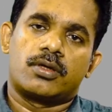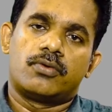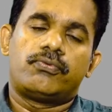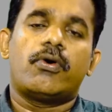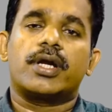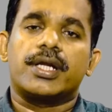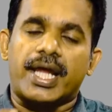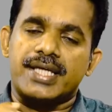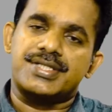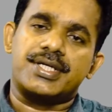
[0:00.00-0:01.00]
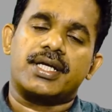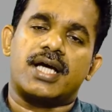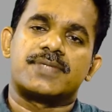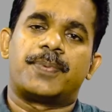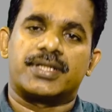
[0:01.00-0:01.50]
For registering
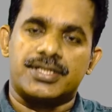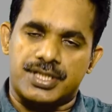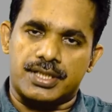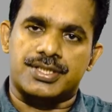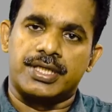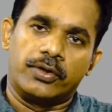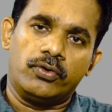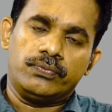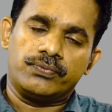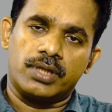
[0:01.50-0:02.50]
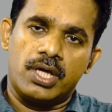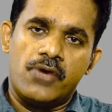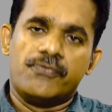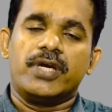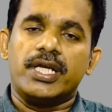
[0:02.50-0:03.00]
as per the GST law,
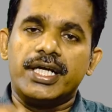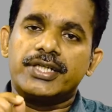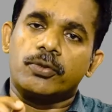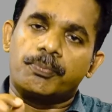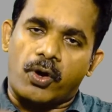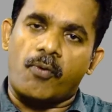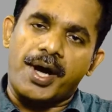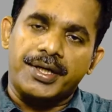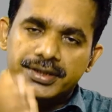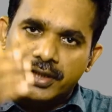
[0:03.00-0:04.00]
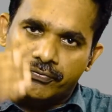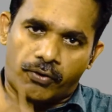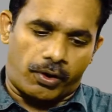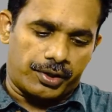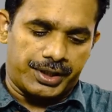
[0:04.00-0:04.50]
we need to provide the
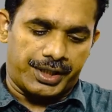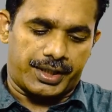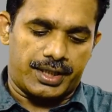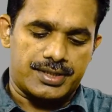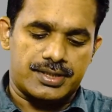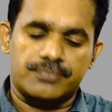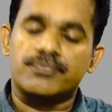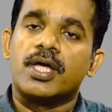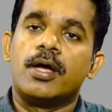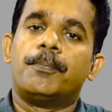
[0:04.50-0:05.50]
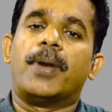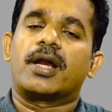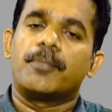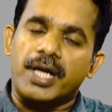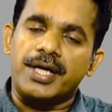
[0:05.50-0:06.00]
following details:
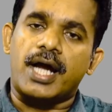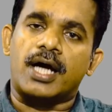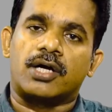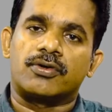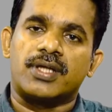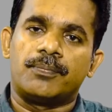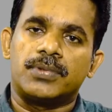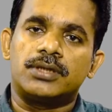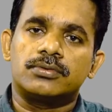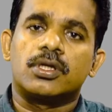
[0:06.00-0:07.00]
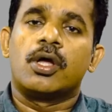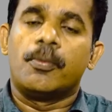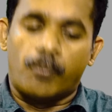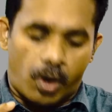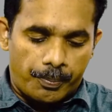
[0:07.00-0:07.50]
permanent account number,
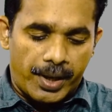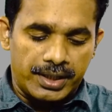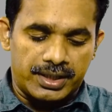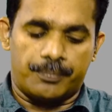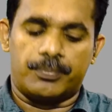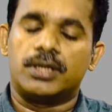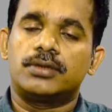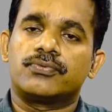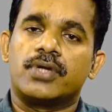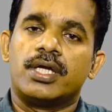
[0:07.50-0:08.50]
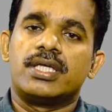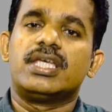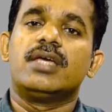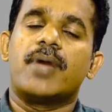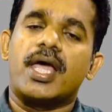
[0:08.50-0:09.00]
mobile number,
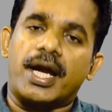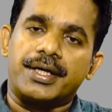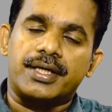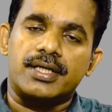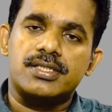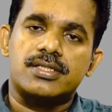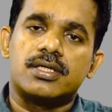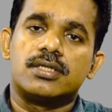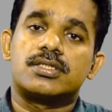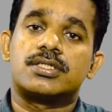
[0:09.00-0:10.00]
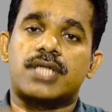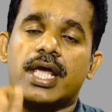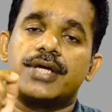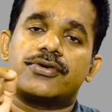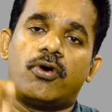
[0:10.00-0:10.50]
email address,
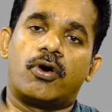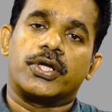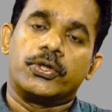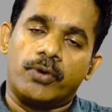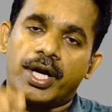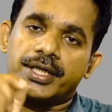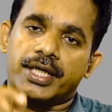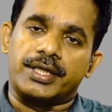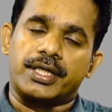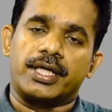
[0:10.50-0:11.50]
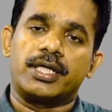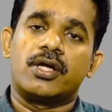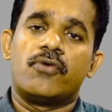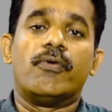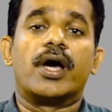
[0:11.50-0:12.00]
state or union territory
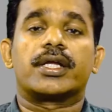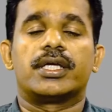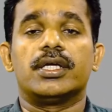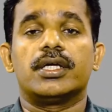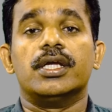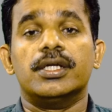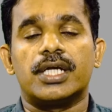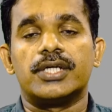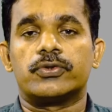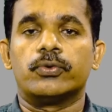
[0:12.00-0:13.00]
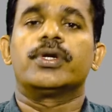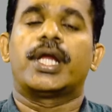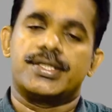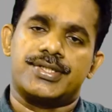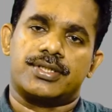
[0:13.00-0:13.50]
where he intends to
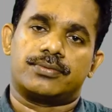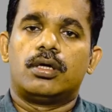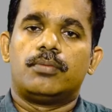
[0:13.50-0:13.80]
register.